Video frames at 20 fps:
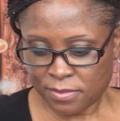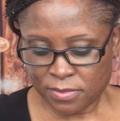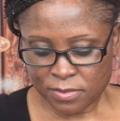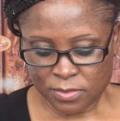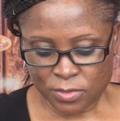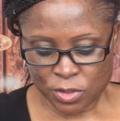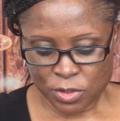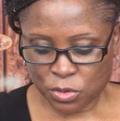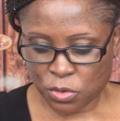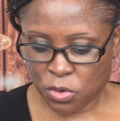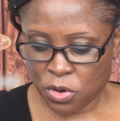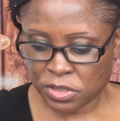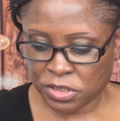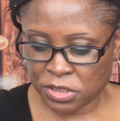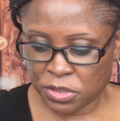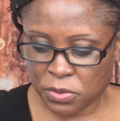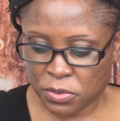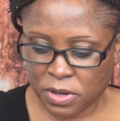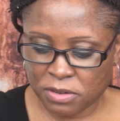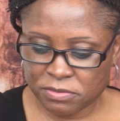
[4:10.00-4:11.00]
So once
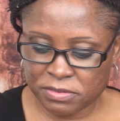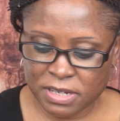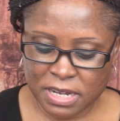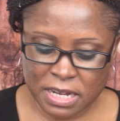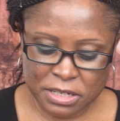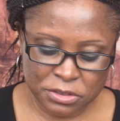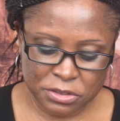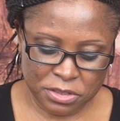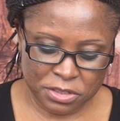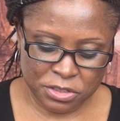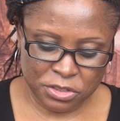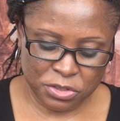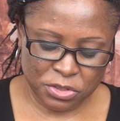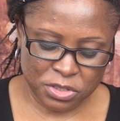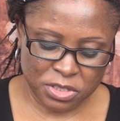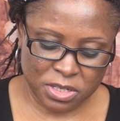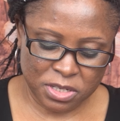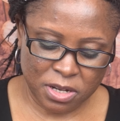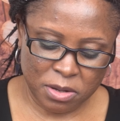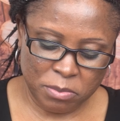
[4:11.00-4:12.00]
you have that, you can
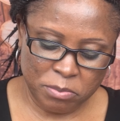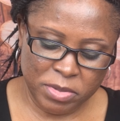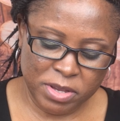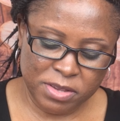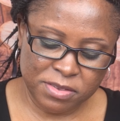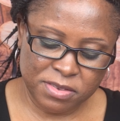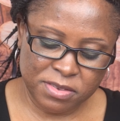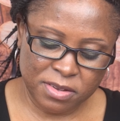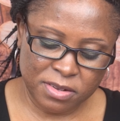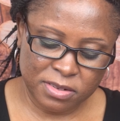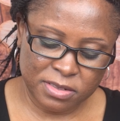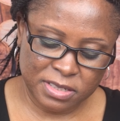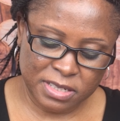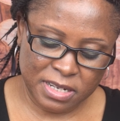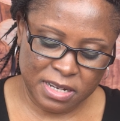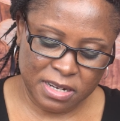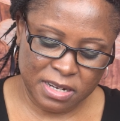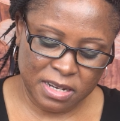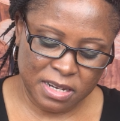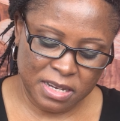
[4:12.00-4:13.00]
just mix it
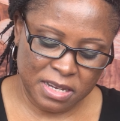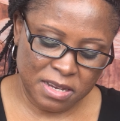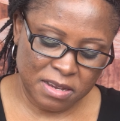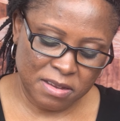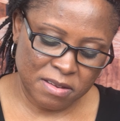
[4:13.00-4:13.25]
gently.